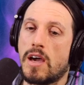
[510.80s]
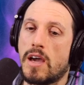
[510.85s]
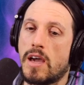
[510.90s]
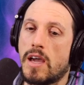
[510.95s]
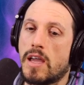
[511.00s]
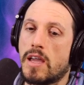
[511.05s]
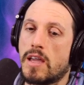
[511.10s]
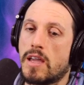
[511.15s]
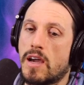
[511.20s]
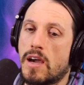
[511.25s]

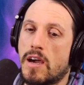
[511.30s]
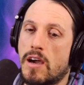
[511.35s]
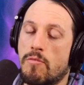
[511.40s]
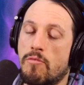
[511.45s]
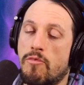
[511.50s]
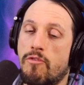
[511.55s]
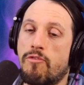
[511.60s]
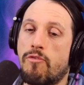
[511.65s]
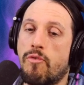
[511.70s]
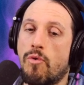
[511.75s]
a
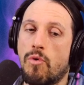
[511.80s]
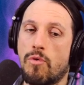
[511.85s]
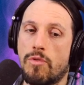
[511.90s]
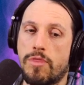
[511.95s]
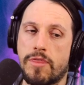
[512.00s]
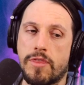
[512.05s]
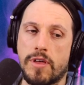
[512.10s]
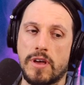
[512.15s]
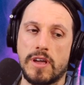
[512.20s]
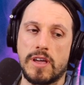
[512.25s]
um,
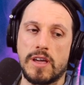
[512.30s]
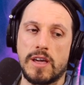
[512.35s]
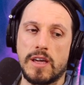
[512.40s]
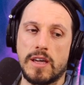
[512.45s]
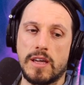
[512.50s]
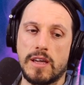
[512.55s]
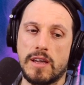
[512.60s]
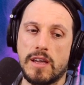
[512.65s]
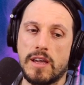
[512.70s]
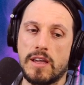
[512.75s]
forward
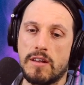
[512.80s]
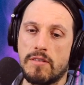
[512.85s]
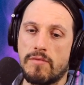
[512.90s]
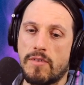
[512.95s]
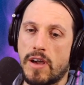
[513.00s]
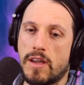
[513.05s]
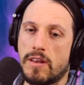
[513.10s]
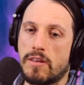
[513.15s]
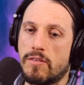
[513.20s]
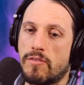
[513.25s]
thinking,
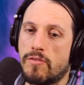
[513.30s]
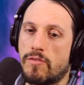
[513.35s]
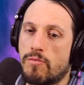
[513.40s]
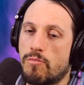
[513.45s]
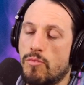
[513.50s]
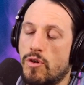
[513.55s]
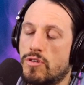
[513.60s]
innovative